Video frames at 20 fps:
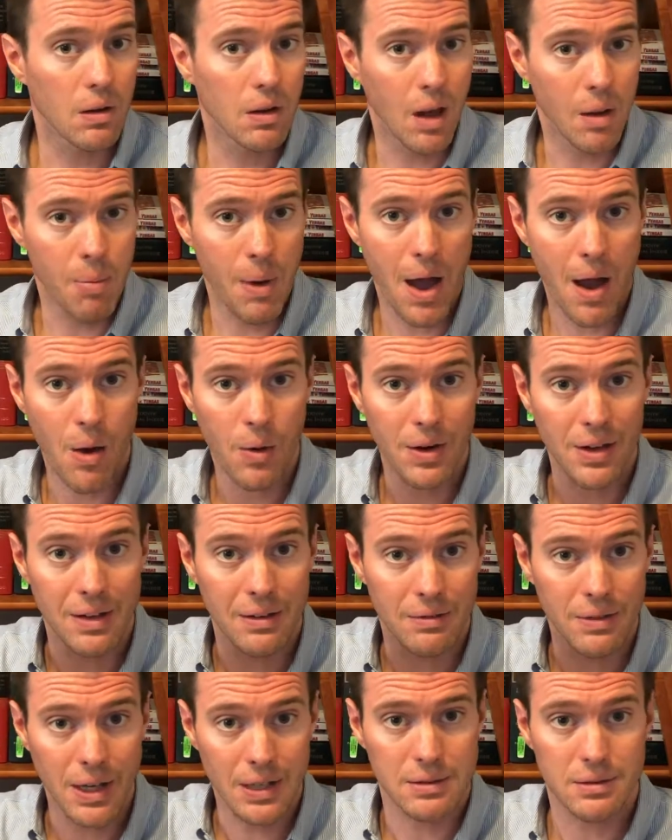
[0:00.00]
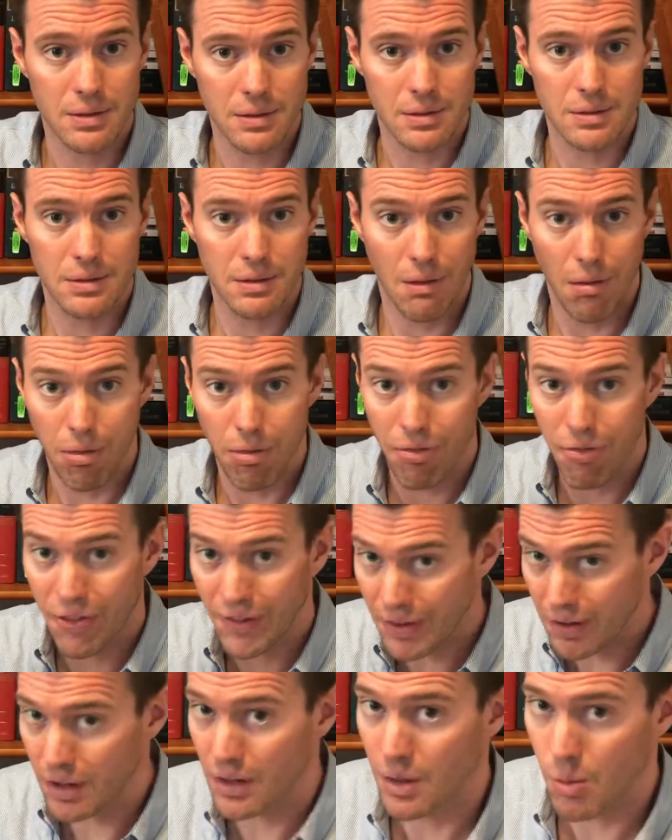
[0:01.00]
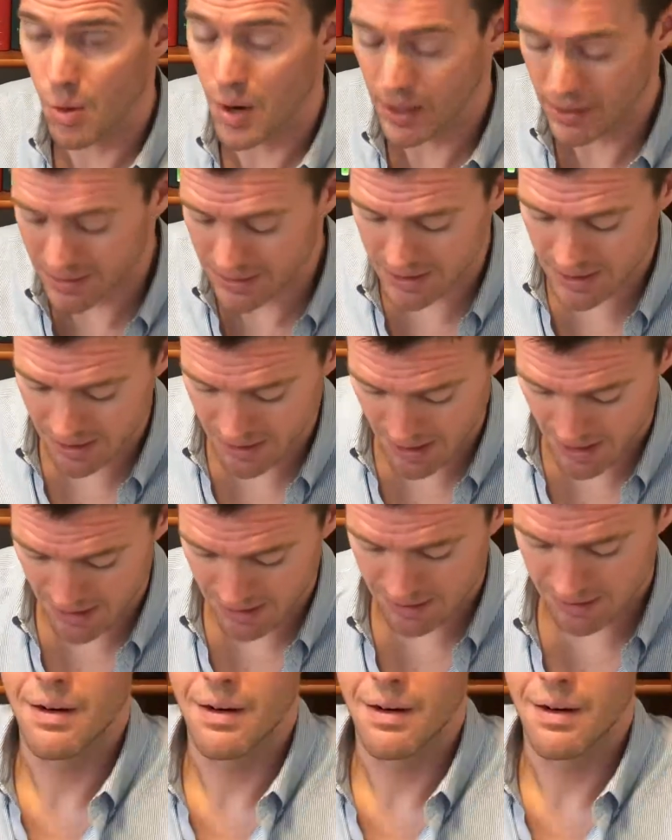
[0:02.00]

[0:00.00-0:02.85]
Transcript: about investors. They're going to want to see that.